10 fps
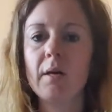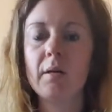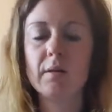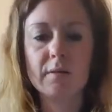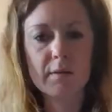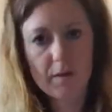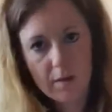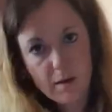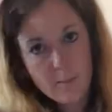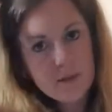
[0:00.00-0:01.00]
because at
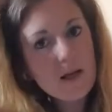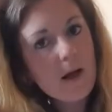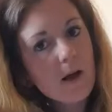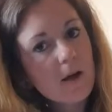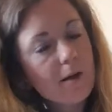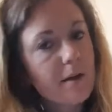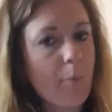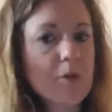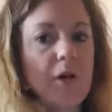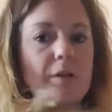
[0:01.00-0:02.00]

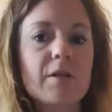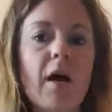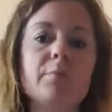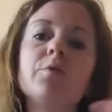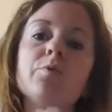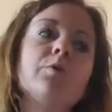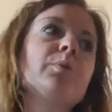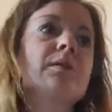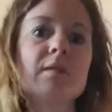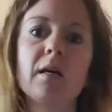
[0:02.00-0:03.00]
nappy change times I've just
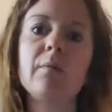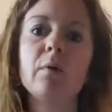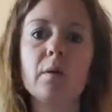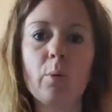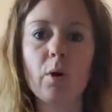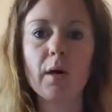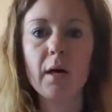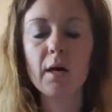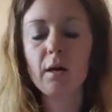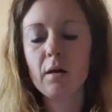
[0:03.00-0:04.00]
been sitting him on the potty,